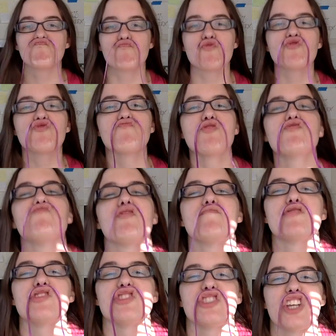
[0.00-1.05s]
That's my
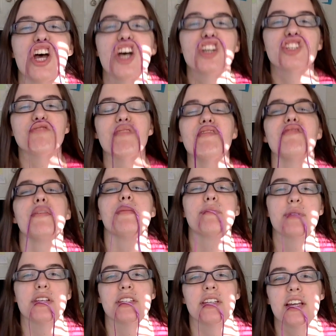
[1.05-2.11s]
ribbon stash, a ribbon
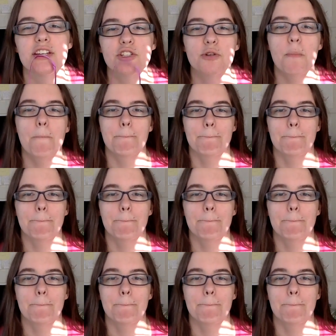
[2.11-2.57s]
mustache.